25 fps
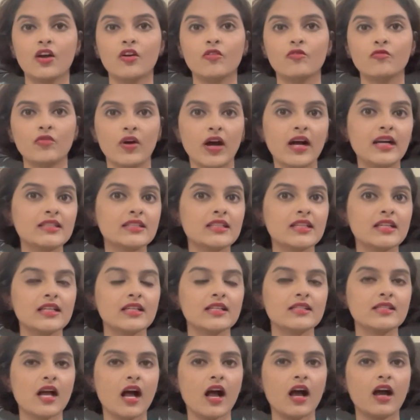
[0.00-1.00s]
One
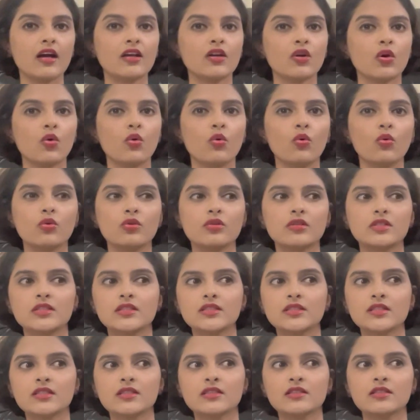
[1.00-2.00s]
is our
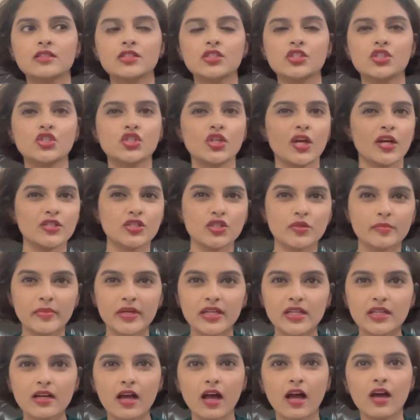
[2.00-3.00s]
own
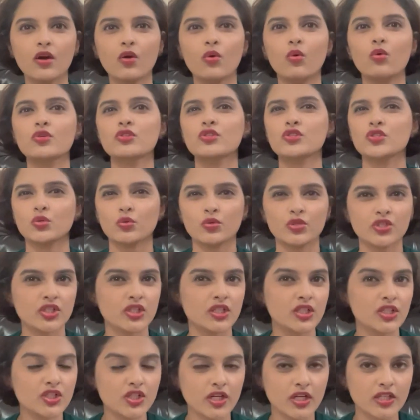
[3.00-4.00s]
judgment, our own
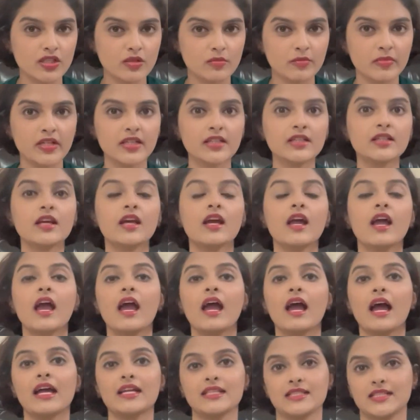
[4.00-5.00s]
social judgment,
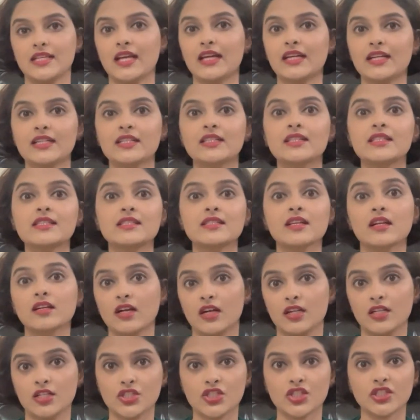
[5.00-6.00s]
and second is the
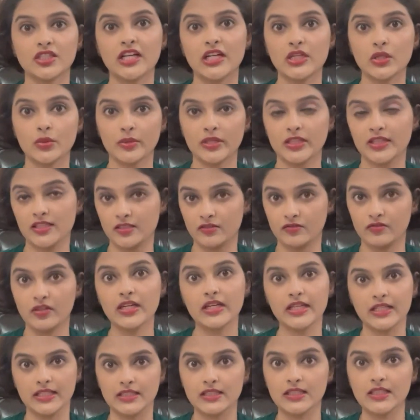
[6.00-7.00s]
culture that we live
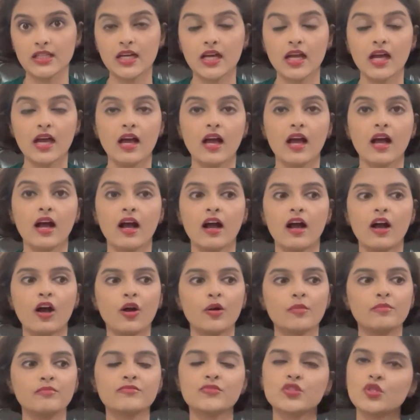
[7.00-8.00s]
in.
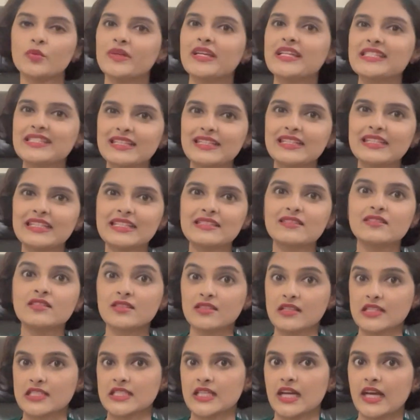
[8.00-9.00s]
So basically, it's the
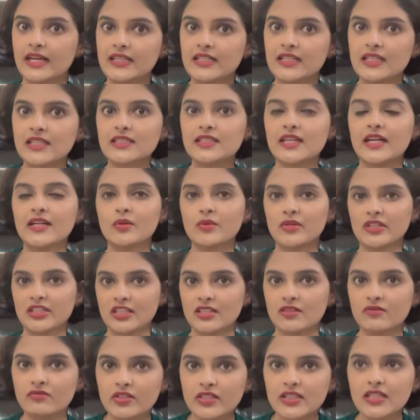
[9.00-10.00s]
society that we
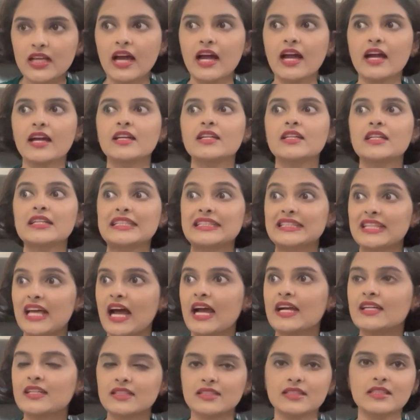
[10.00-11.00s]
live in, and
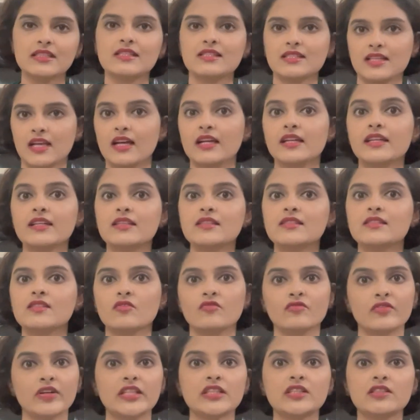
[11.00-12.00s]
that it decides
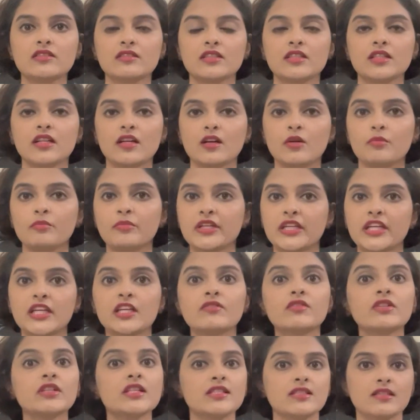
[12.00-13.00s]
whether a
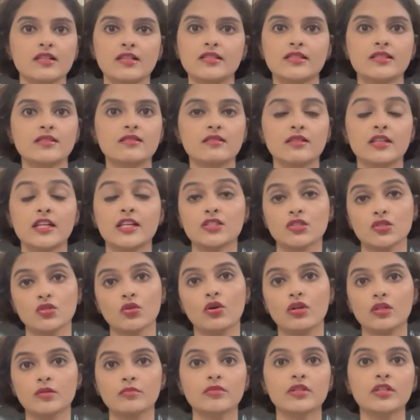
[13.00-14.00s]
behavior is considered as
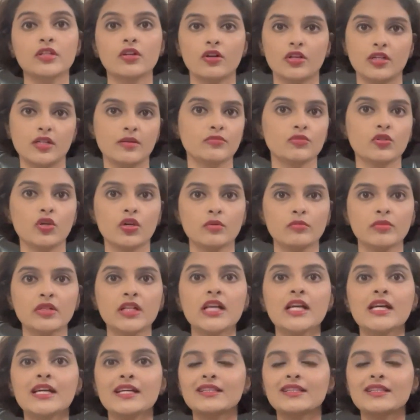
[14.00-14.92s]
normal or abnormal.